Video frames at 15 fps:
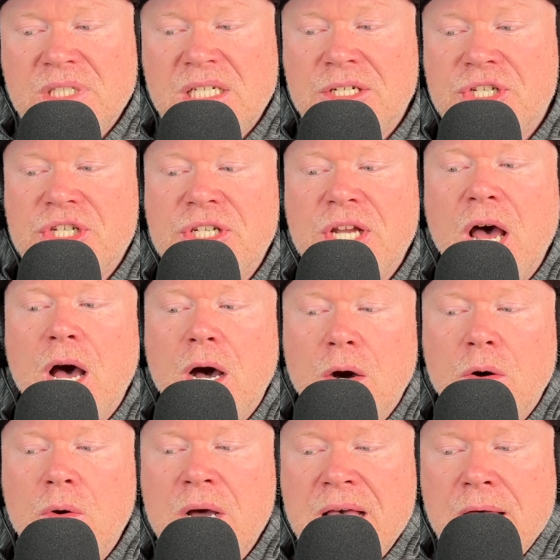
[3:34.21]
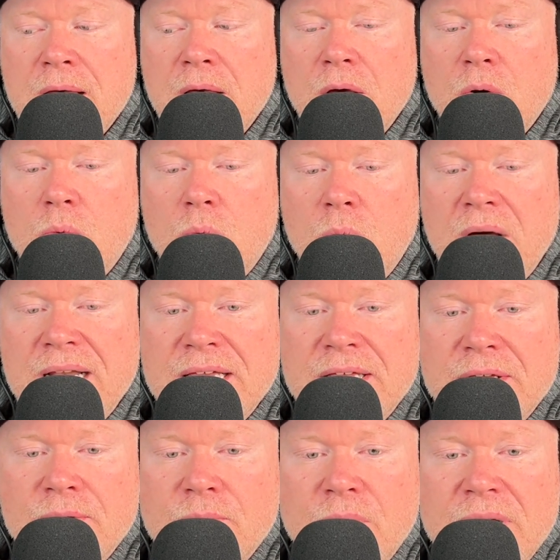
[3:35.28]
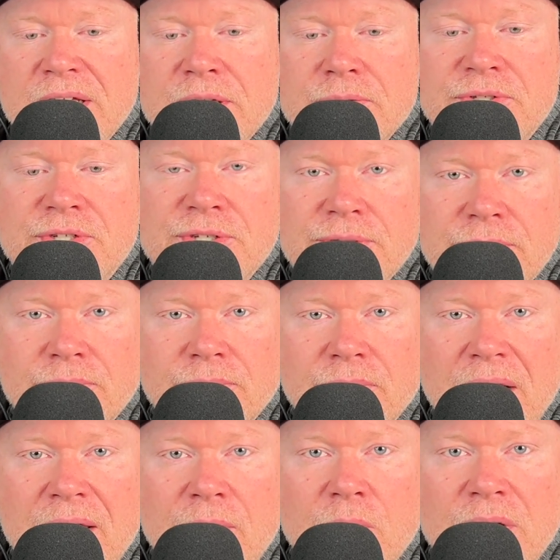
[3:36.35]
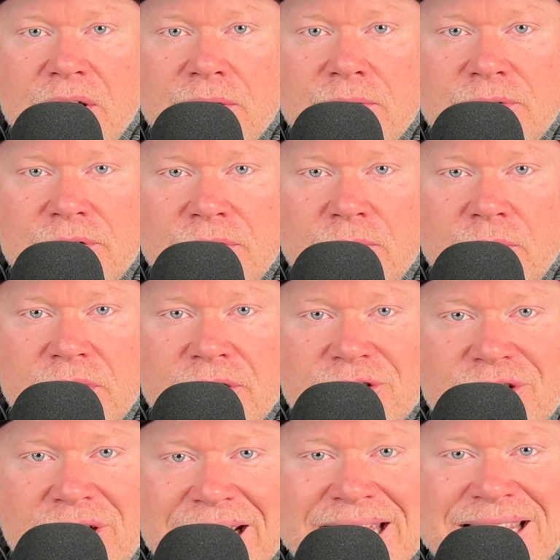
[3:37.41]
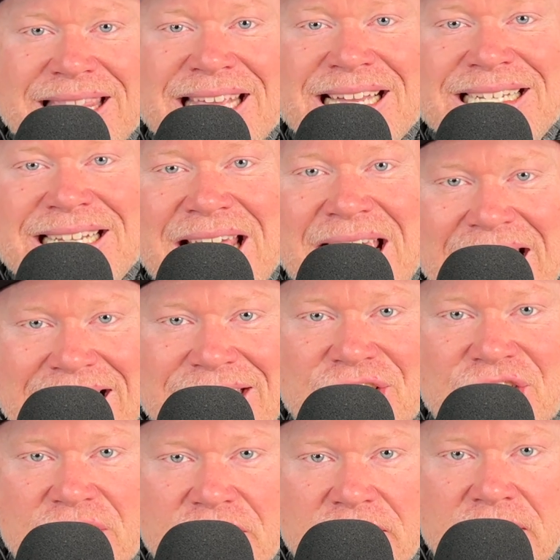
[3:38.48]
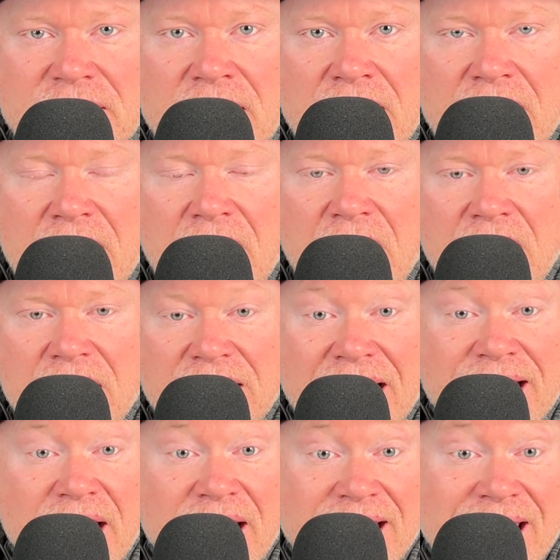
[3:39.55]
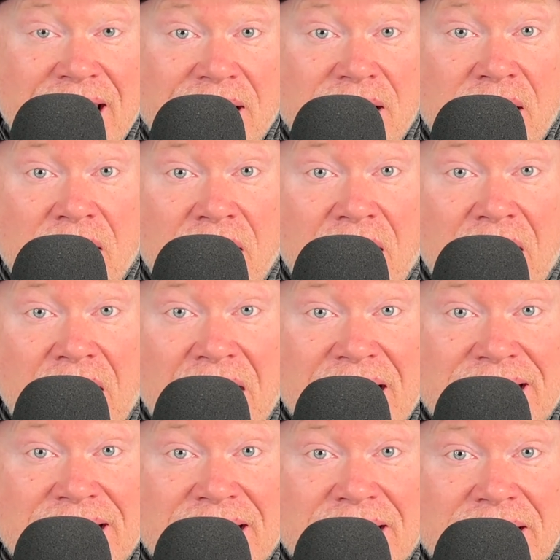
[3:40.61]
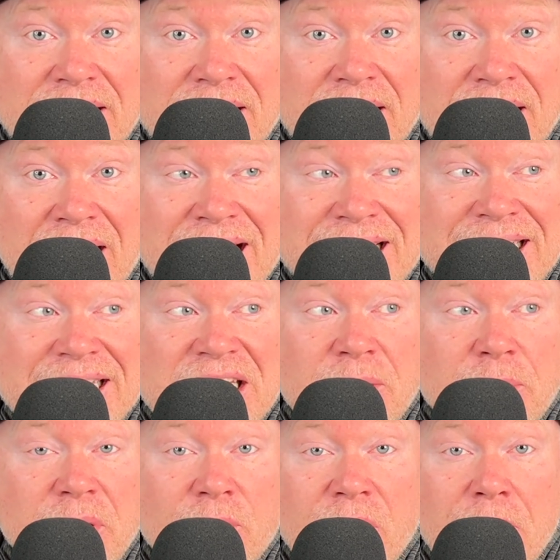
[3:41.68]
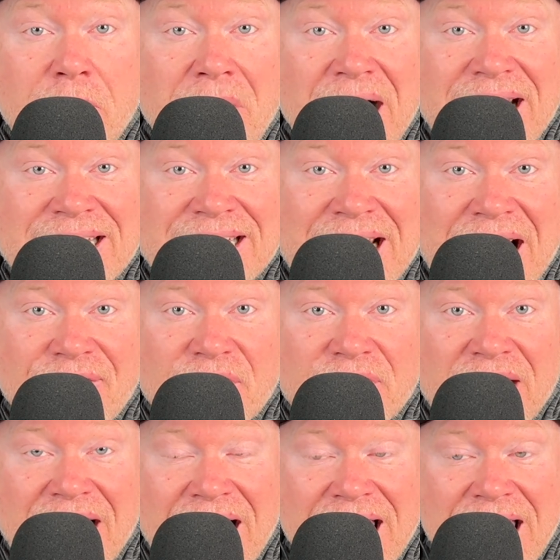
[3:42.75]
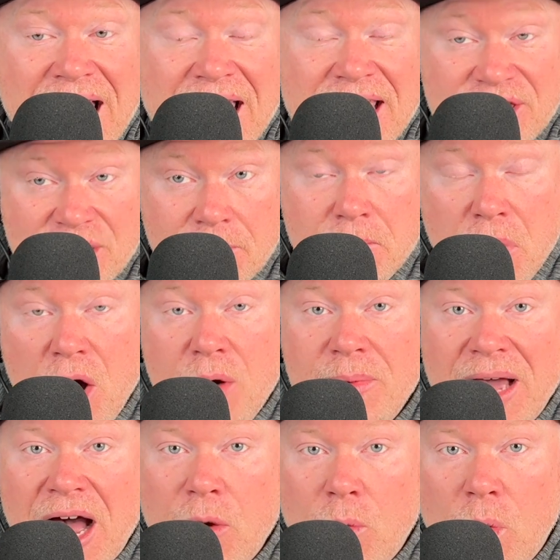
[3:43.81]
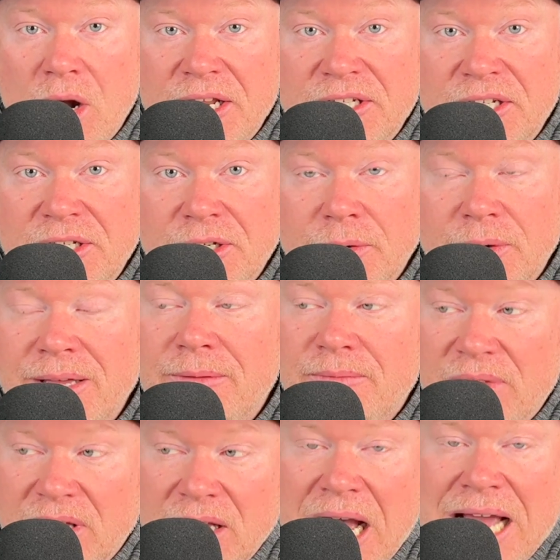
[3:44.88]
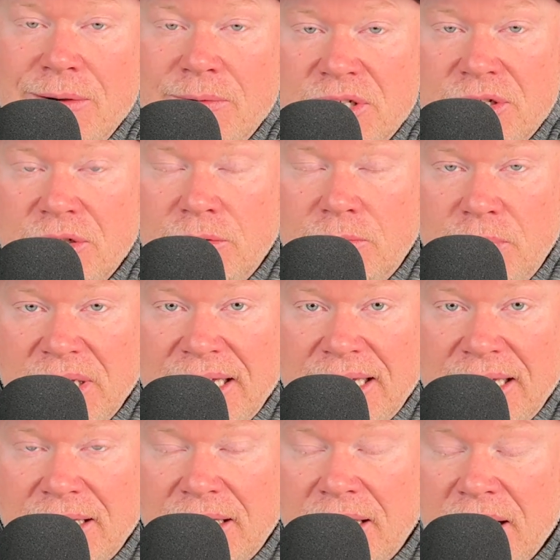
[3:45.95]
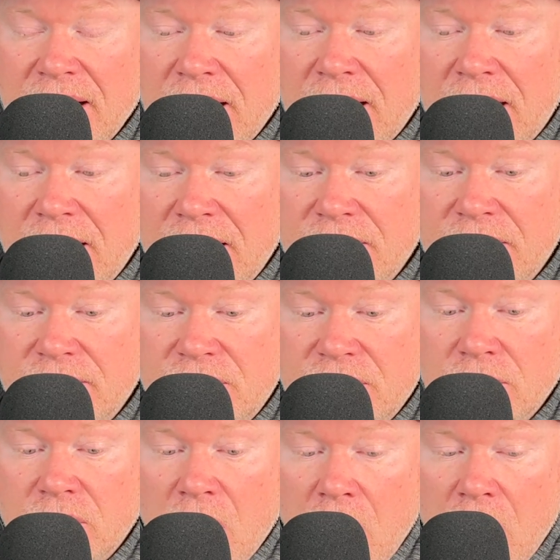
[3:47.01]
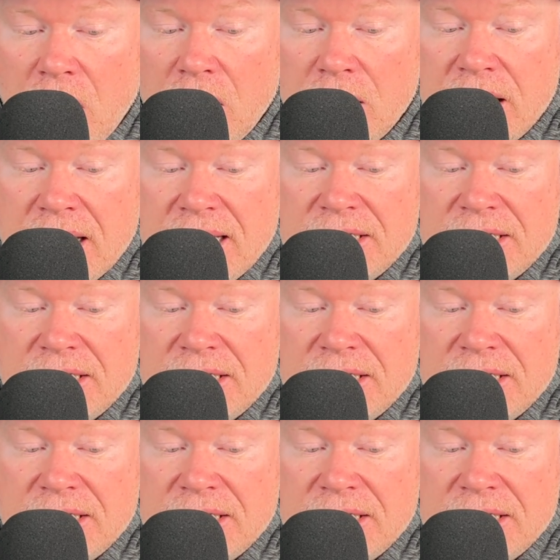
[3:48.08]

So what do you do, right? What do you do when you're trying to get the attention? Again, I needed to be reminded after that. In the moment I wanted to do it, the line was too big, it was too long.